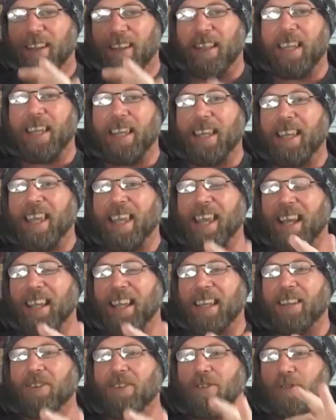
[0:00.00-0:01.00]
Lee can't
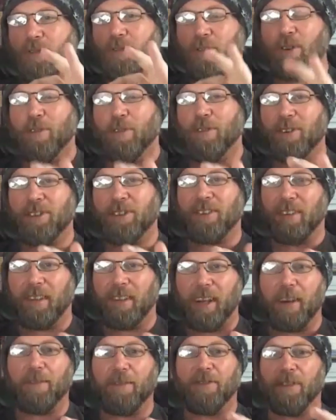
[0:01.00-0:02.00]
get universal
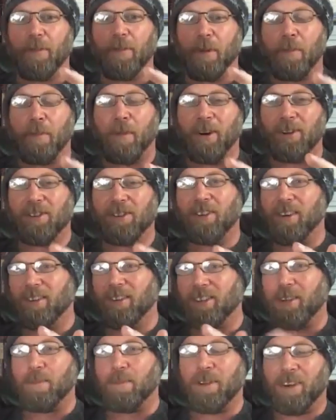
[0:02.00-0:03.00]
love from the martial
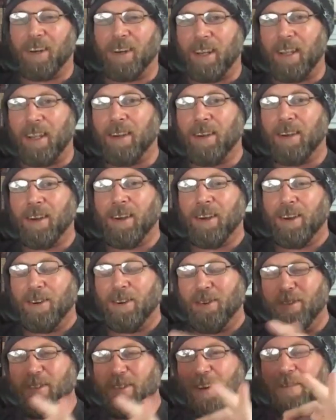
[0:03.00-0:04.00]
arts community,
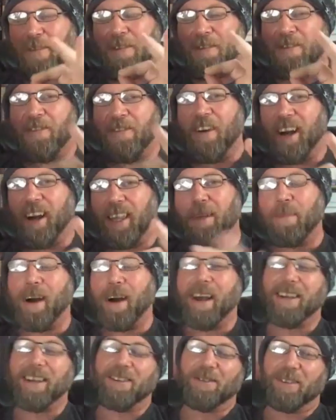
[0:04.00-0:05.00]
who the fuck am
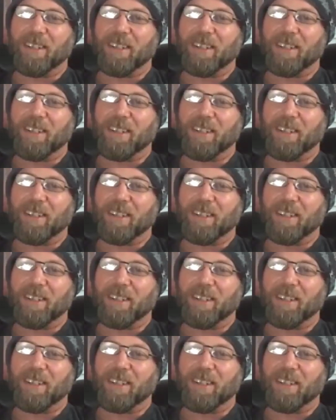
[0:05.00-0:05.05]
I to